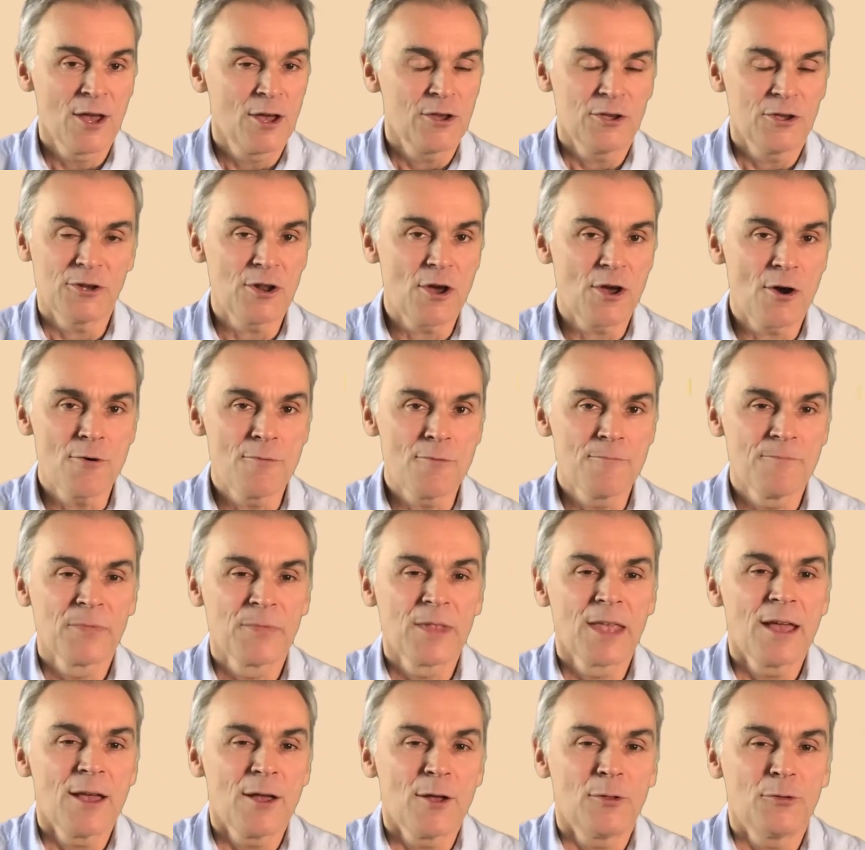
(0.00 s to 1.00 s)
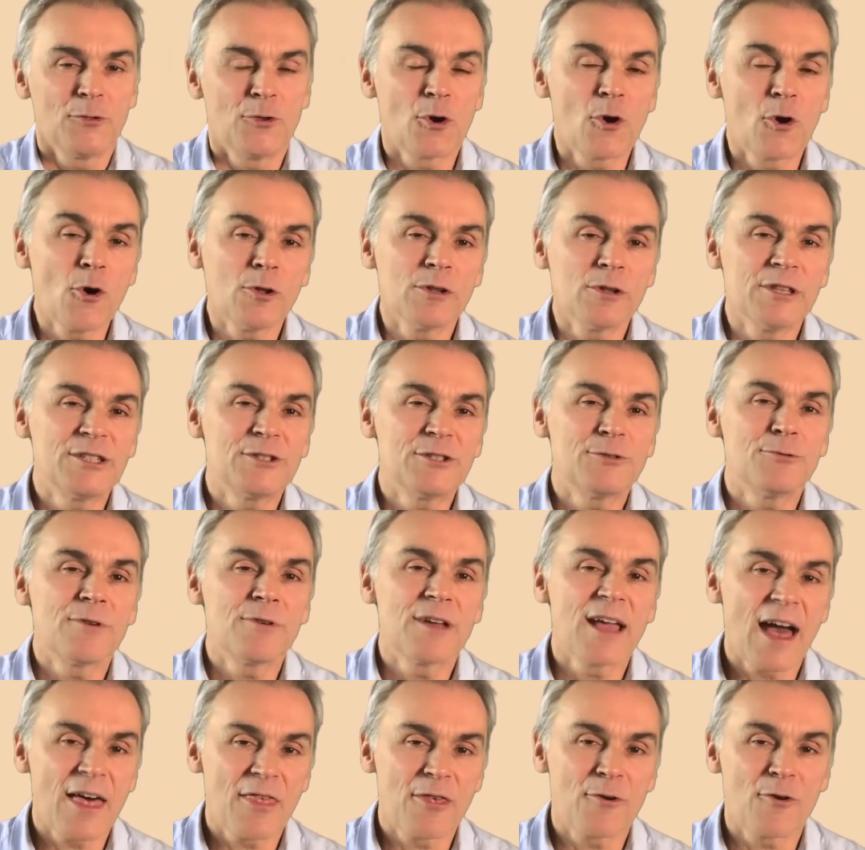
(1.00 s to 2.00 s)
You know, the goal is to
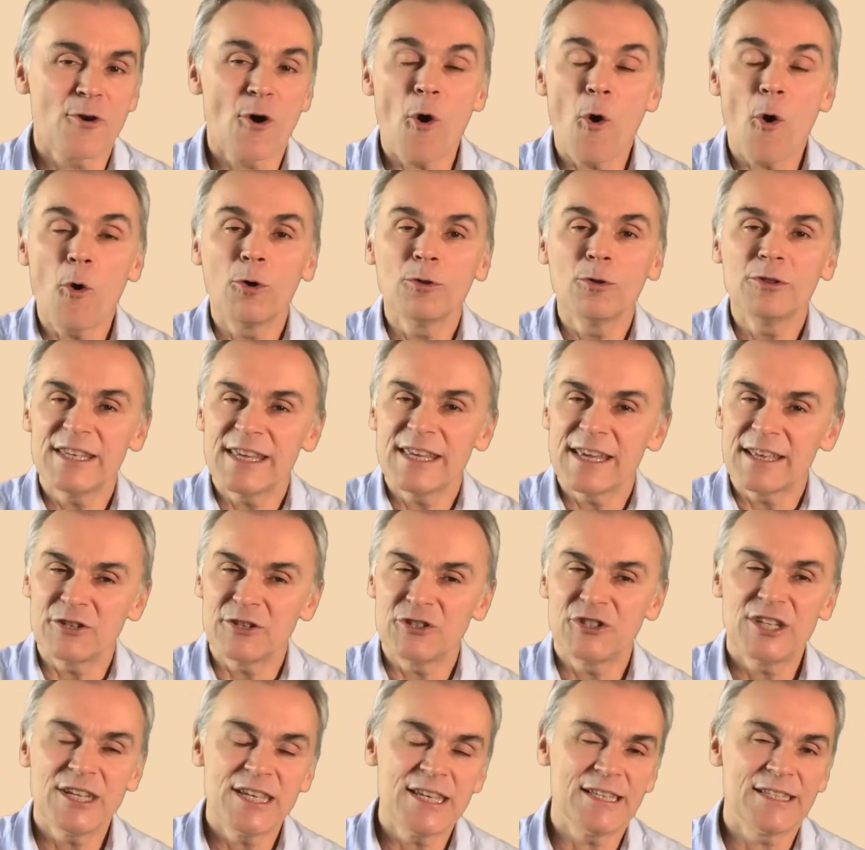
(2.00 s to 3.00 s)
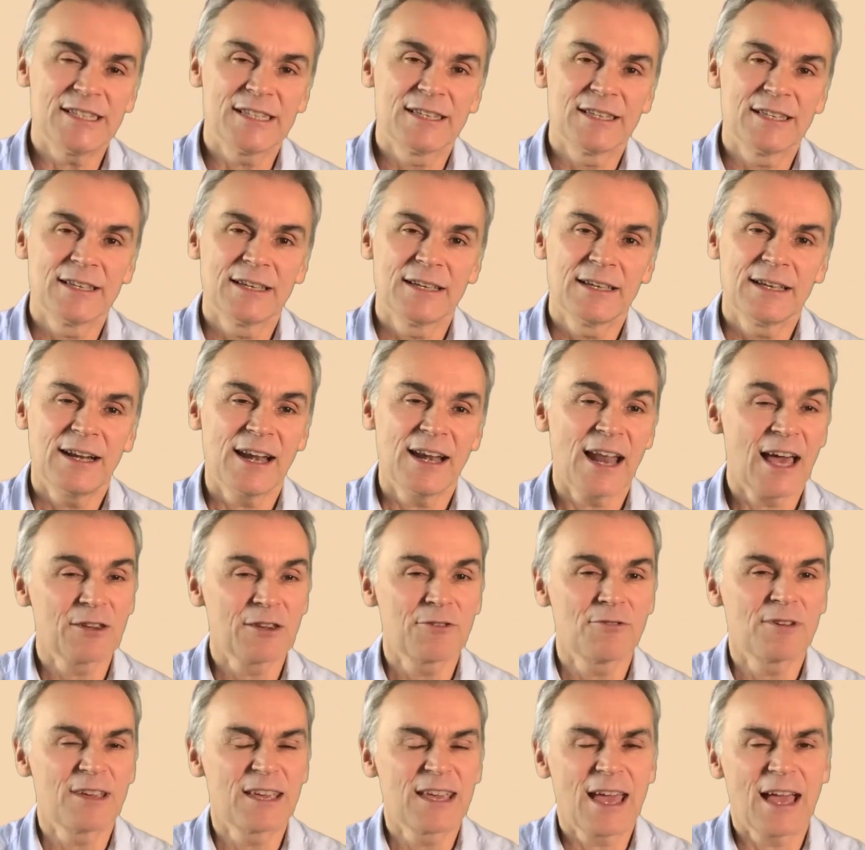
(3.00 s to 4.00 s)
gather all the energies like
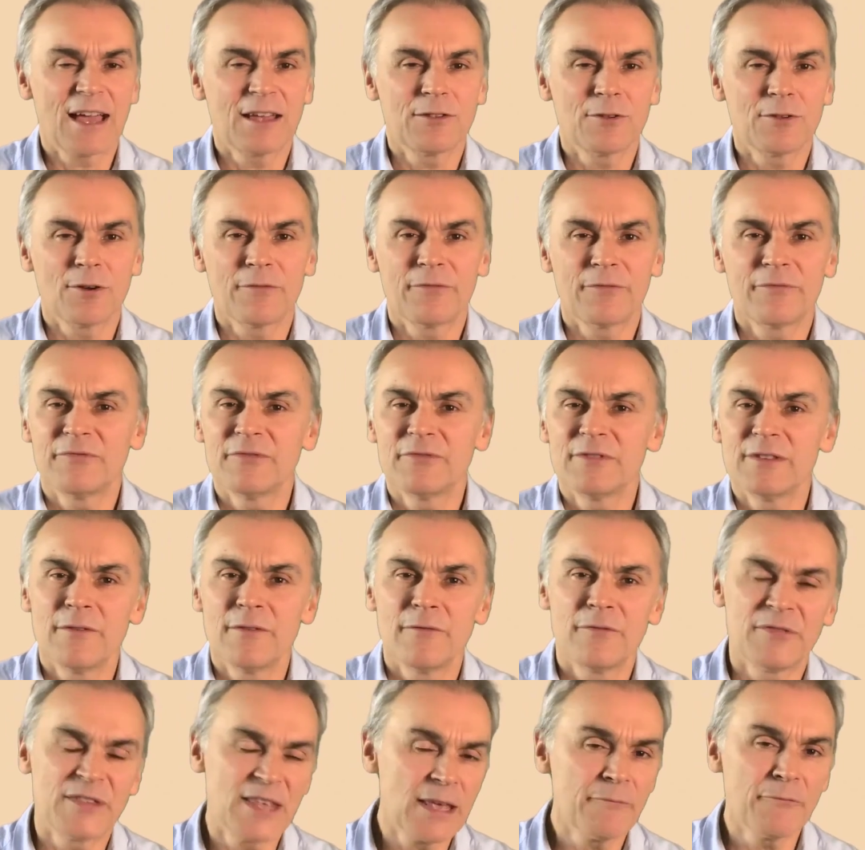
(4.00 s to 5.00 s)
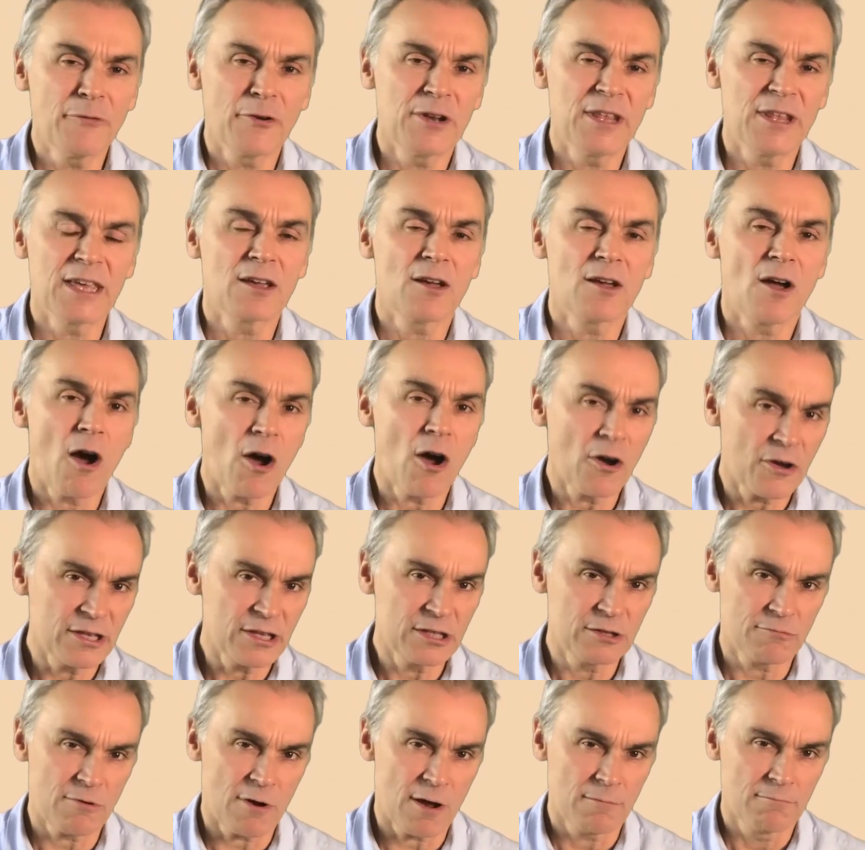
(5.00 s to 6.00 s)
a kind of symphonic
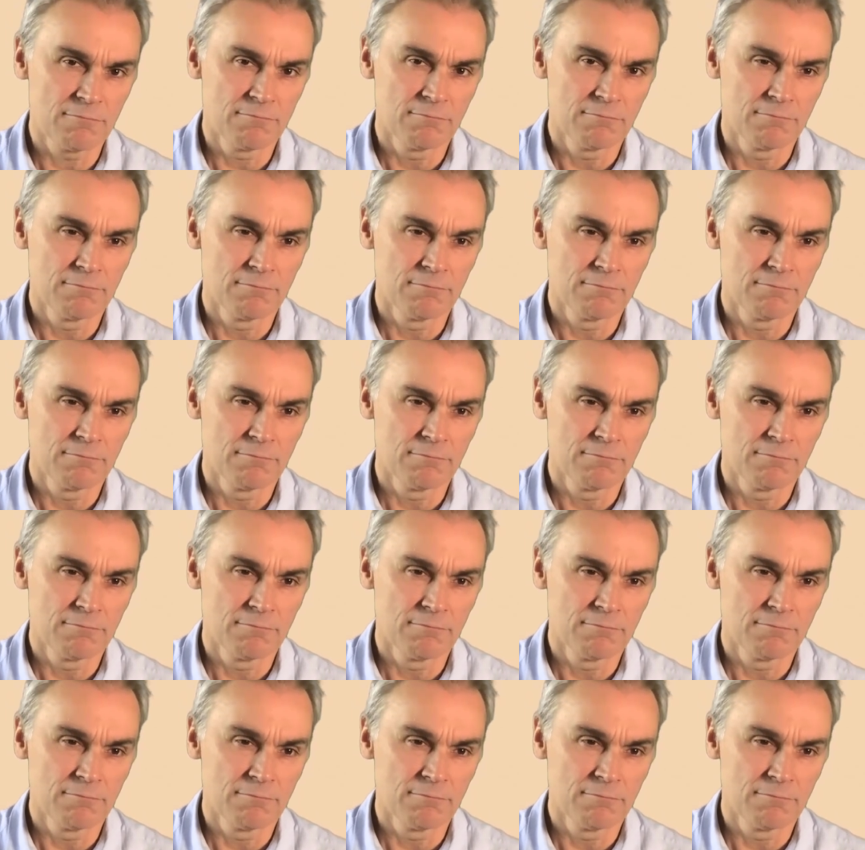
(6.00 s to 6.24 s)
orchestra,